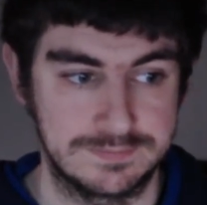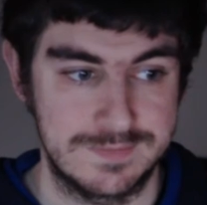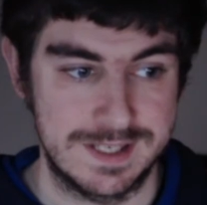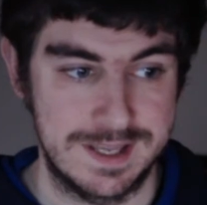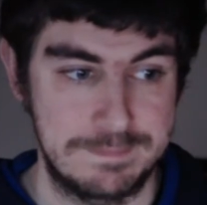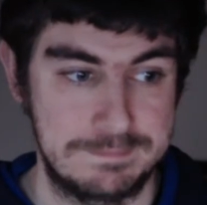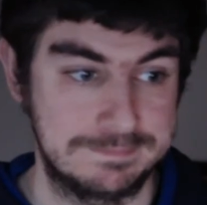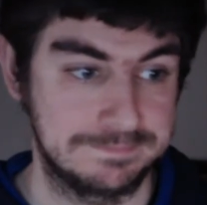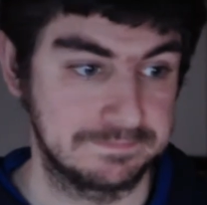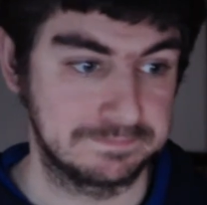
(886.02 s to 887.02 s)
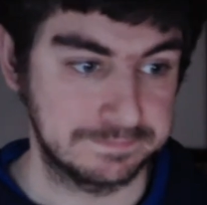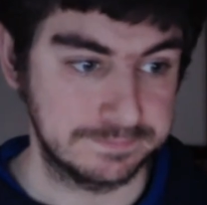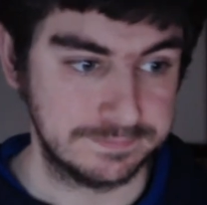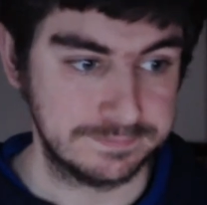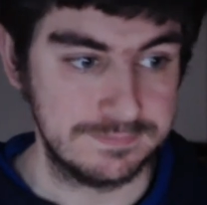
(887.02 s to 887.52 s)
So,
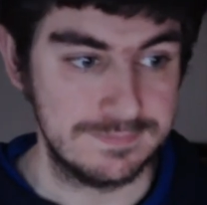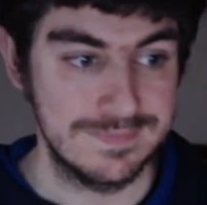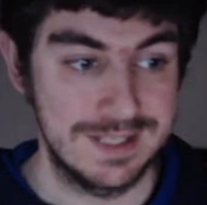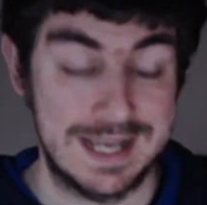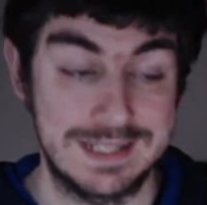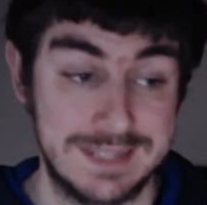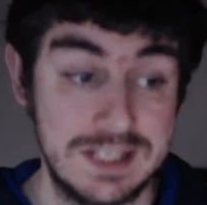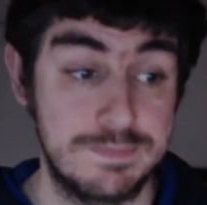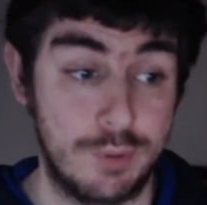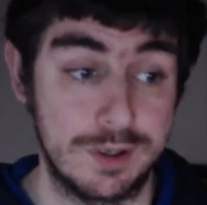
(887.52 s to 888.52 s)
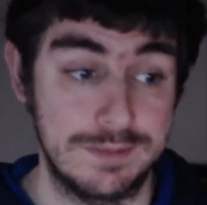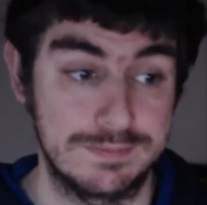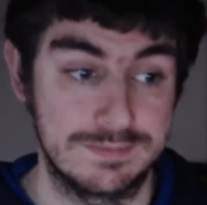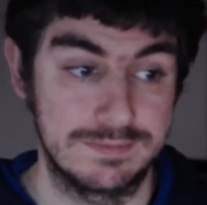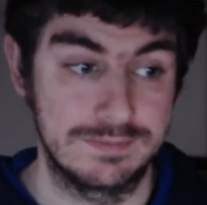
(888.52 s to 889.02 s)
at this point,
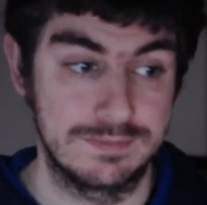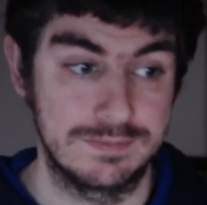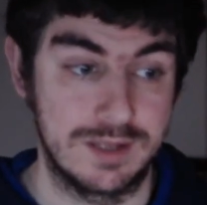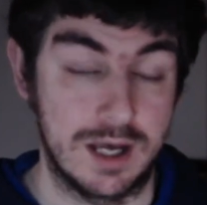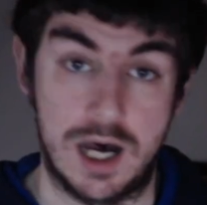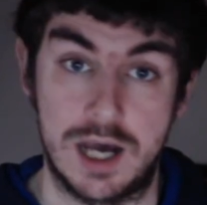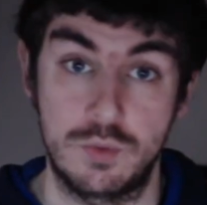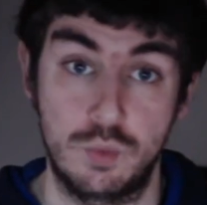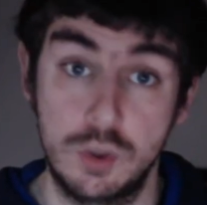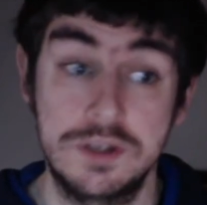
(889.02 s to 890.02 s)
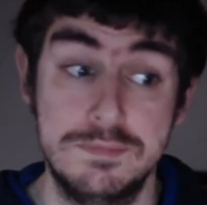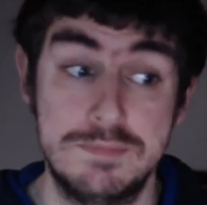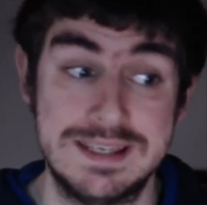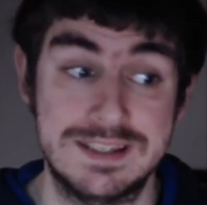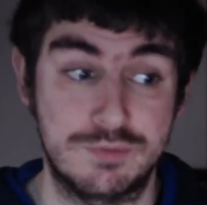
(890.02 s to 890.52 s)
I wouldn't
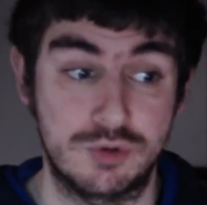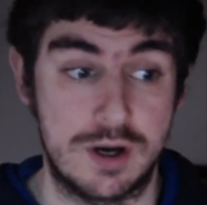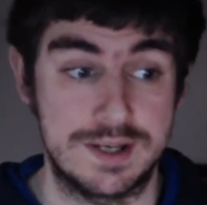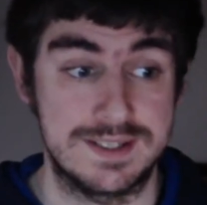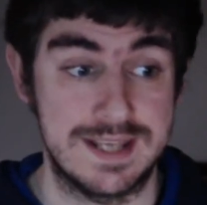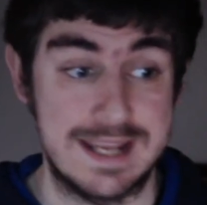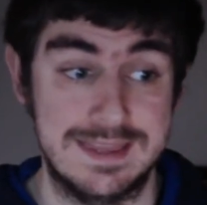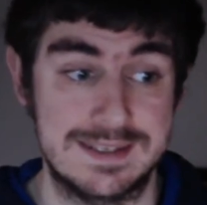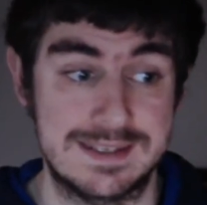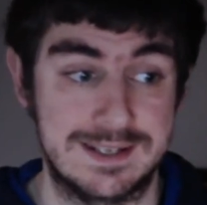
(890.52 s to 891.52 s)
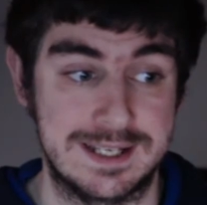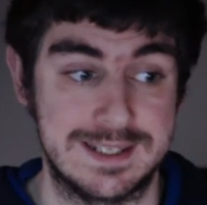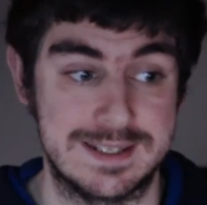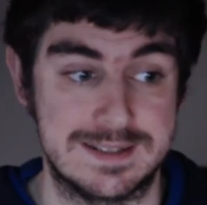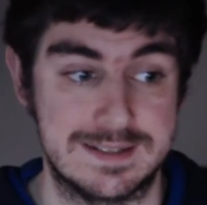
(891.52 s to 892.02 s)
be surprised in the
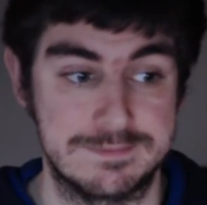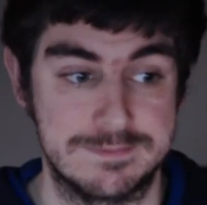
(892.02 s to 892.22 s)
slightest